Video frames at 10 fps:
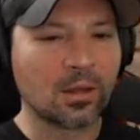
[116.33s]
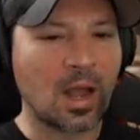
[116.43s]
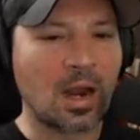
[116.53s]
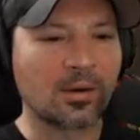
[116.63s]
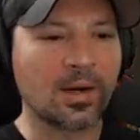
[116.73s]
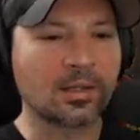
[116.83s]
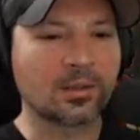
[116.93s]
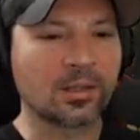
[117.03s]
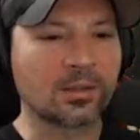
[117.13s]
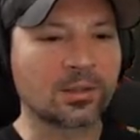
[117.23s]
All right,
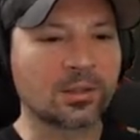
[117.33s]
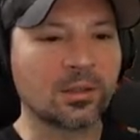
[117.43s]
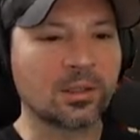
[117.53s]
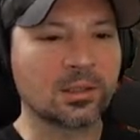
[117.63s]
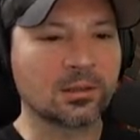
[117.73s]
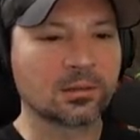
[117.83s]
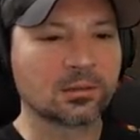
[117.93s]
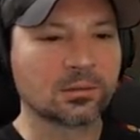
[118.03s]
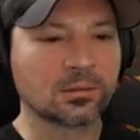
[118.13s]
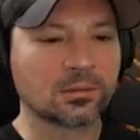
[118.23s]
so there's 30.
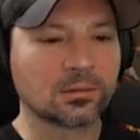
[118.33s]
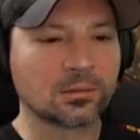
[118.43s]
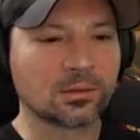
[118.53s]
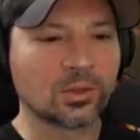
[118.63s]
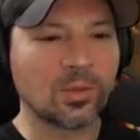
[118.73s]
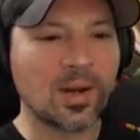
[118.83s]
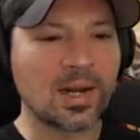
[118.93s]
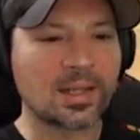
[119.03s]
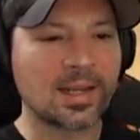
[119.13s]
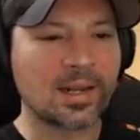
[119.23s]
Too bad
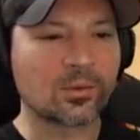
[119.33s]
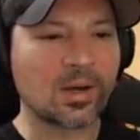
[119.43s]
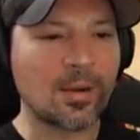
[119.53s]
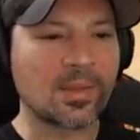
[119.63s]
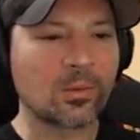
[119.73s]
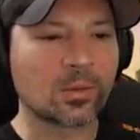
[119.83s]
I can't grab that